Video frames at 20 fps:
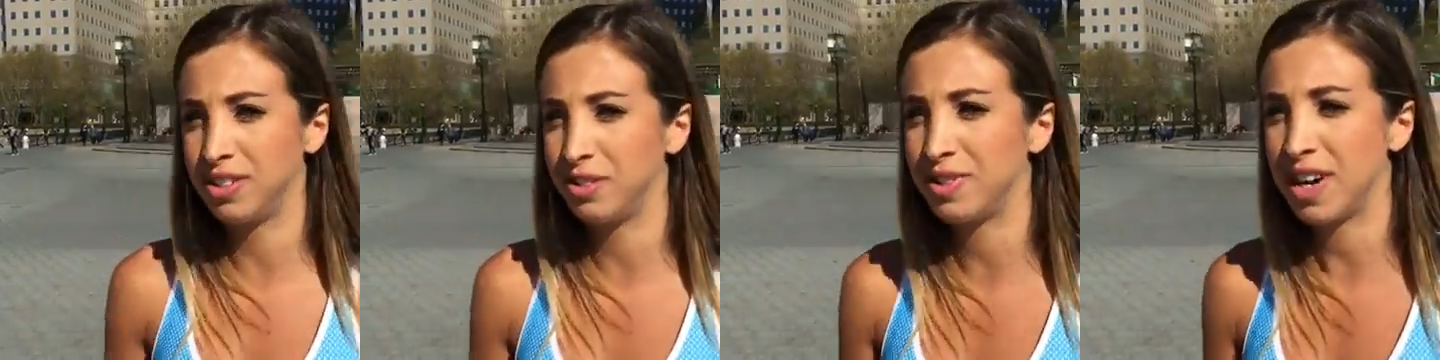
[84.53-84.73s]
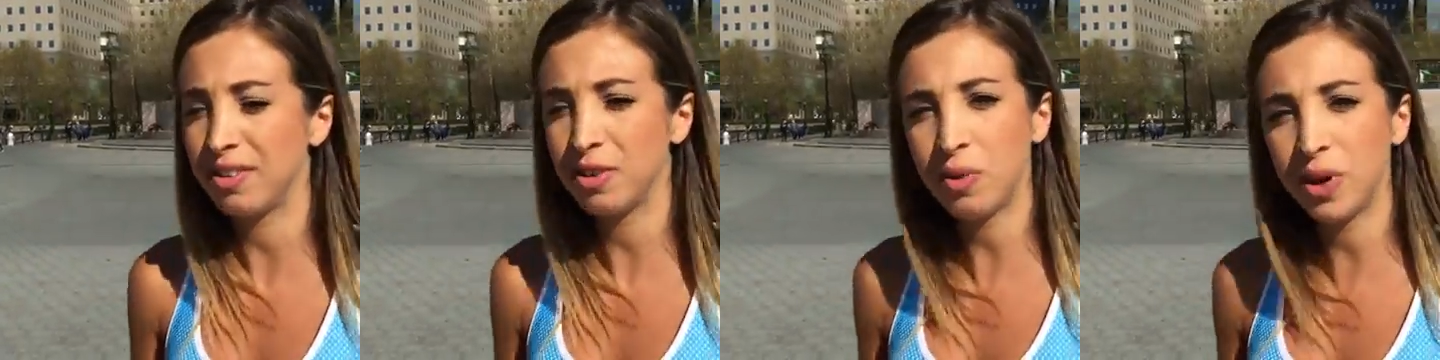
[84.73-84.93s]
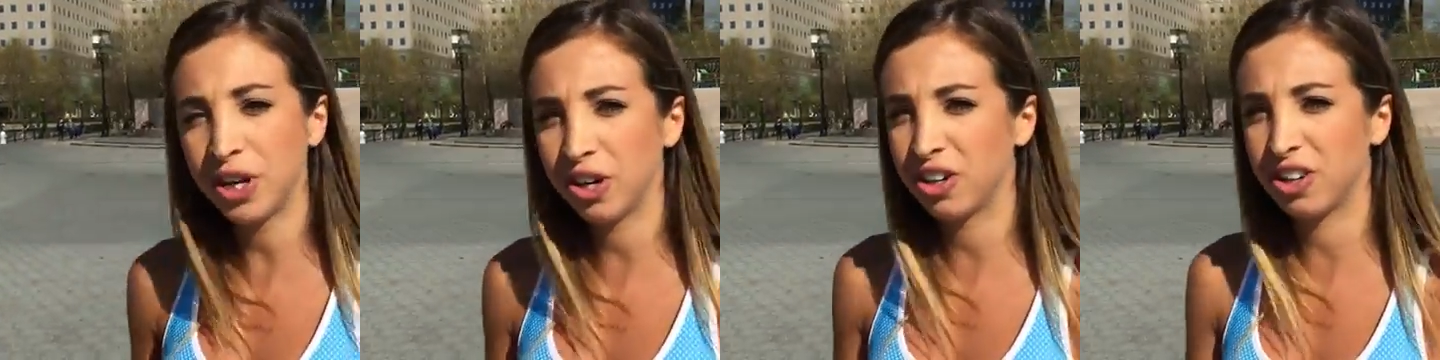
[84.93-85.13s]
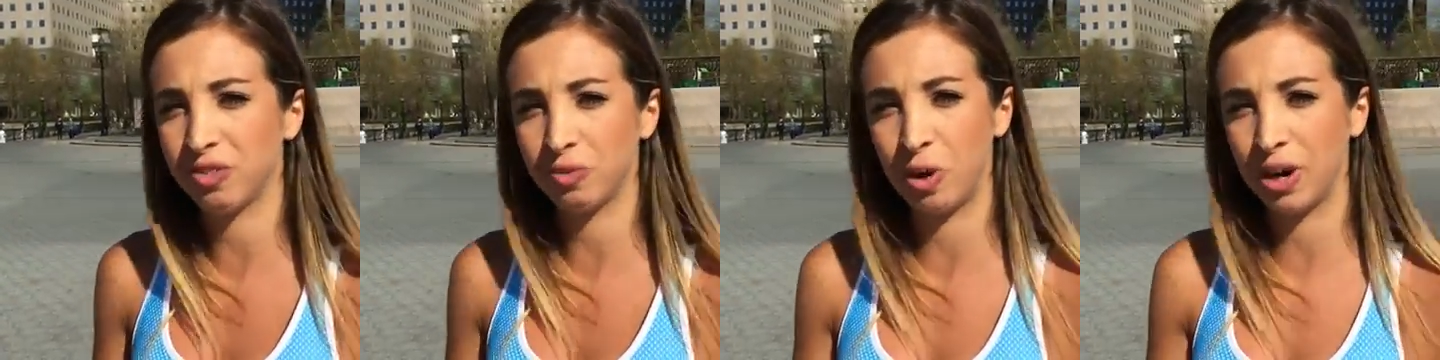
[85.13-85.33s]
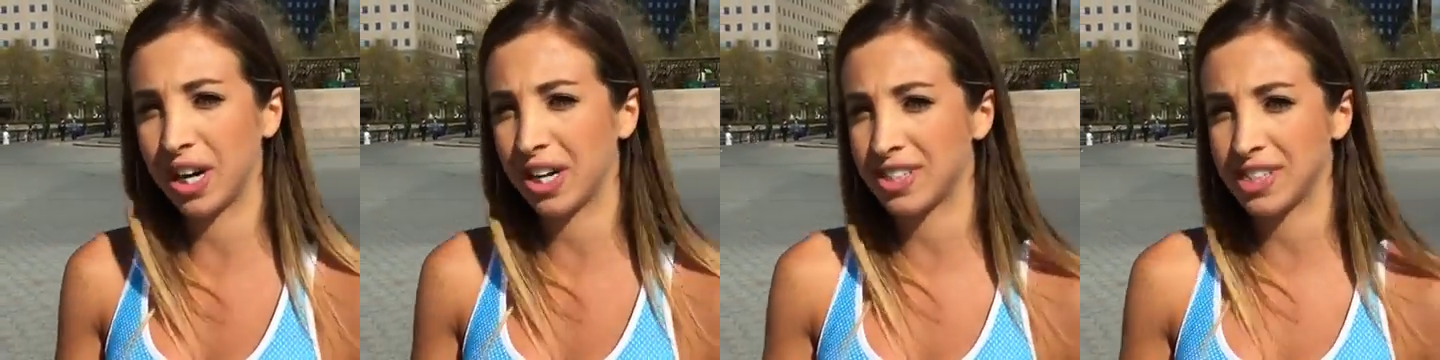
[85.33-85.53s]
never want your
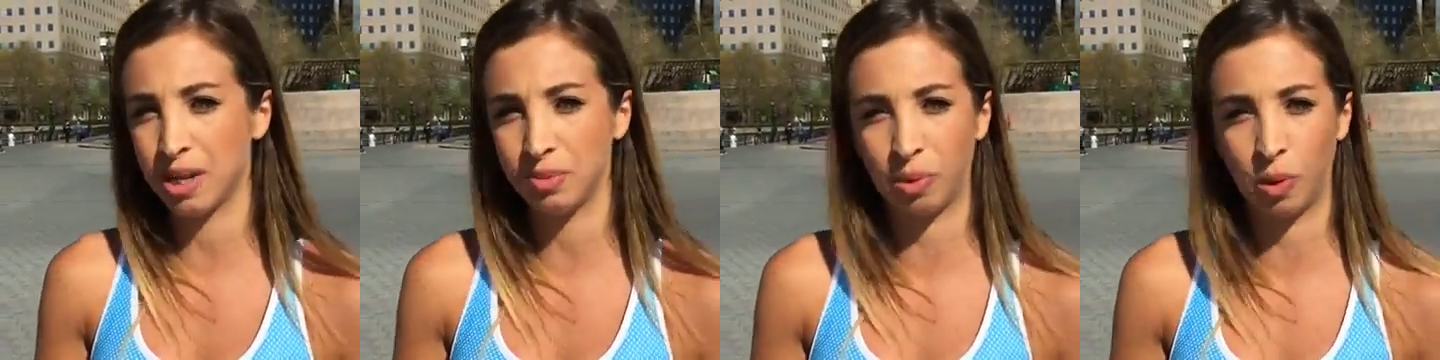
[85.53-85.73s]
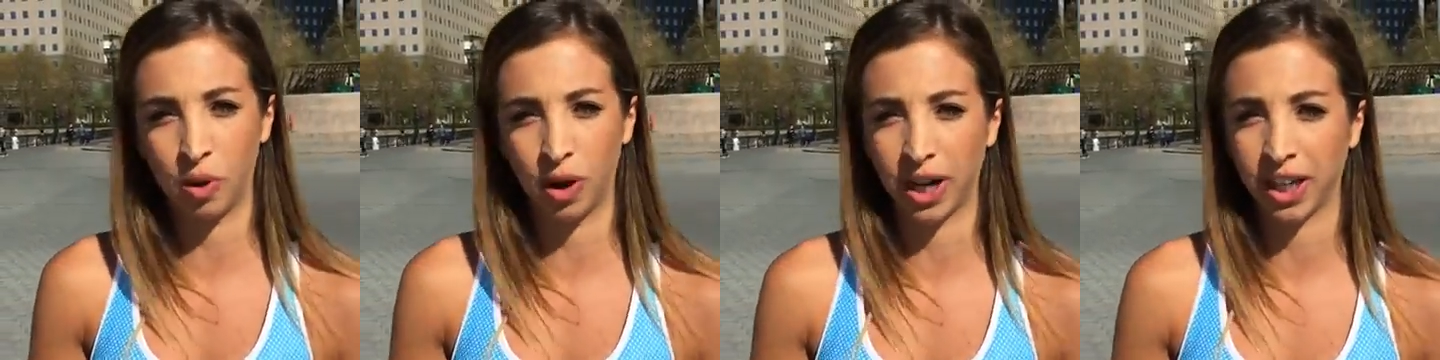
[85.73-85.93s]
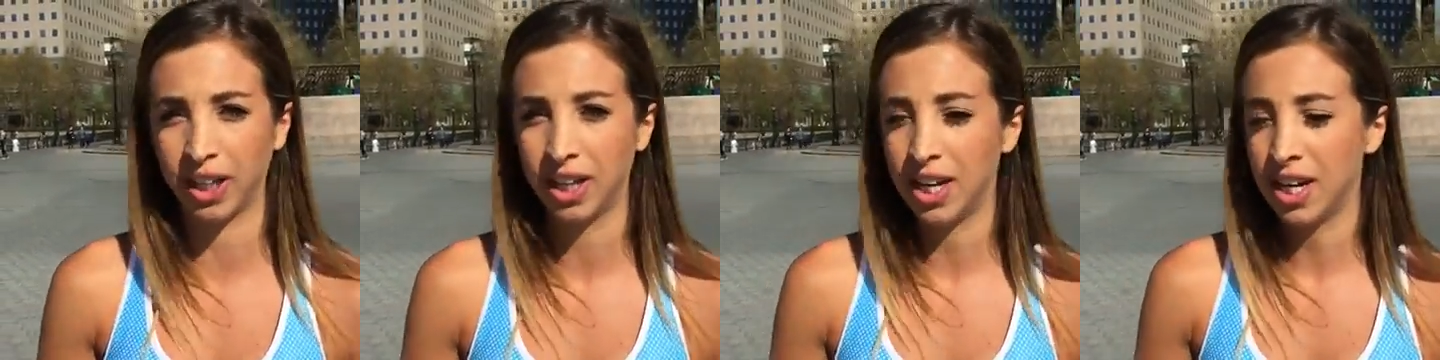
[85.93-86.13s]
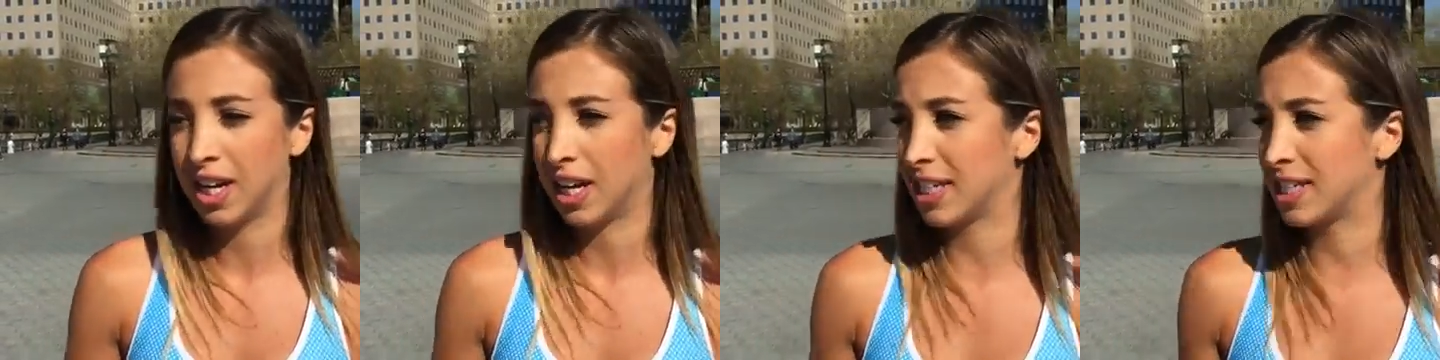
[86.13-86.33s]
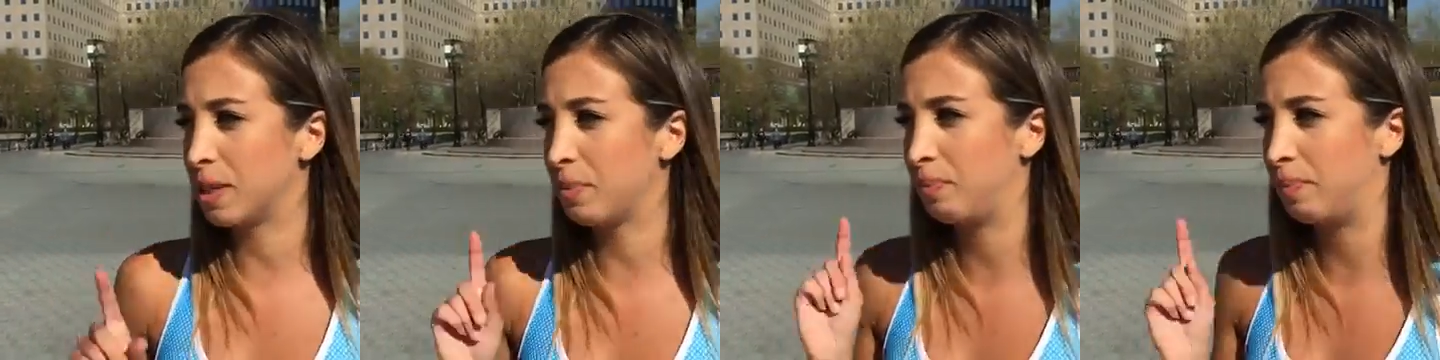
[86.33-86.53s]
workouts to get boring.
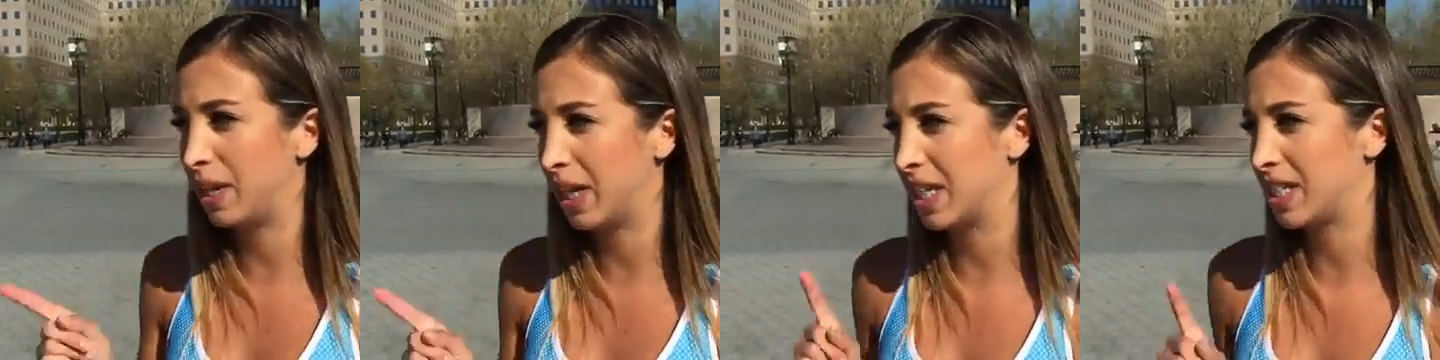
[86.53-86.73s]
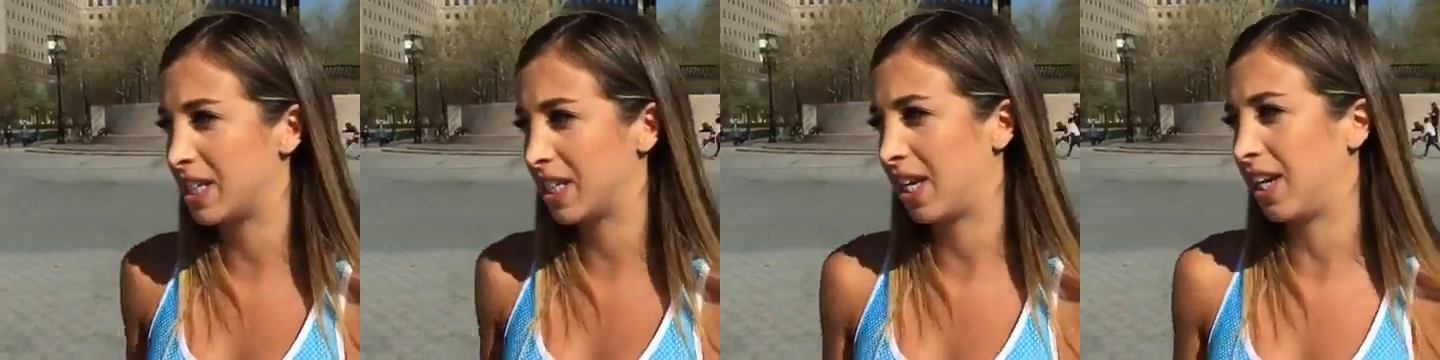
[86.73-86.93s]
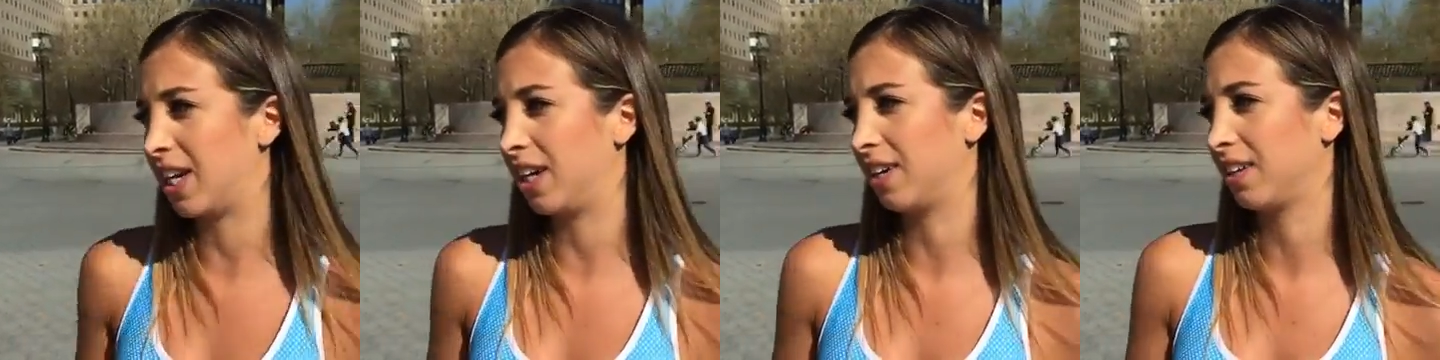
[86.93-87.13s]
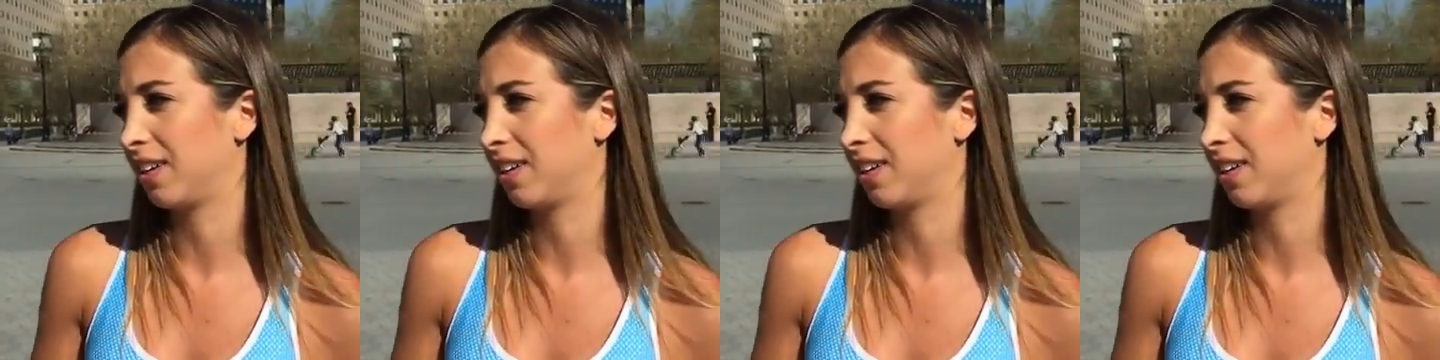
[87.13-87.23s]
That's the biggest key.